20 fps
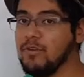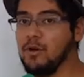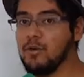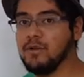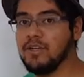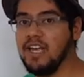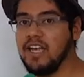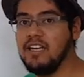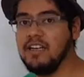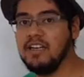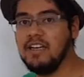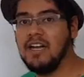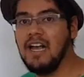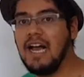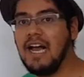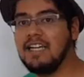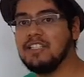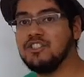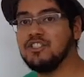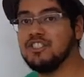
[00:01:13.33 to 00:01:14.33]
okay?
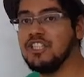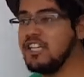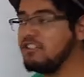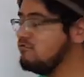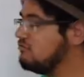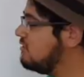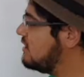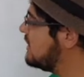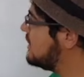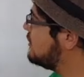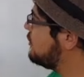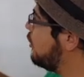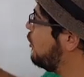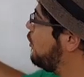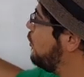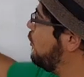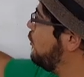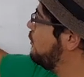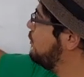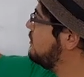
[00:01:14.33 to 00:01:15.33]
And generally the
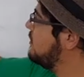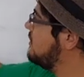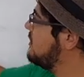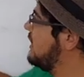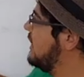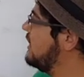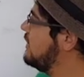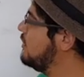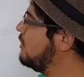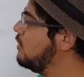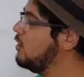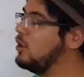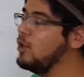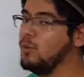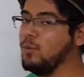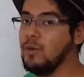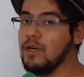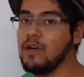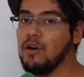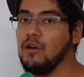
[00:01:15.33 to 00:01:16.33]
whole
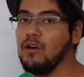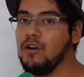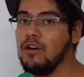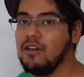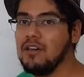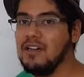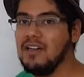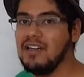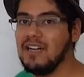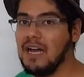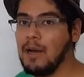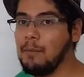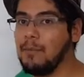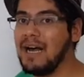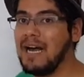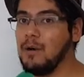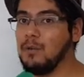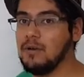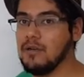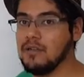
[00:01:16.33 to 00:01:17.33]
thing we call a
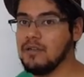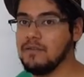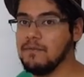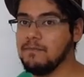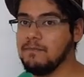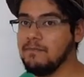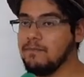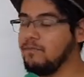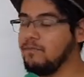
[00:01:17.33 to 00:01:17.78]
power,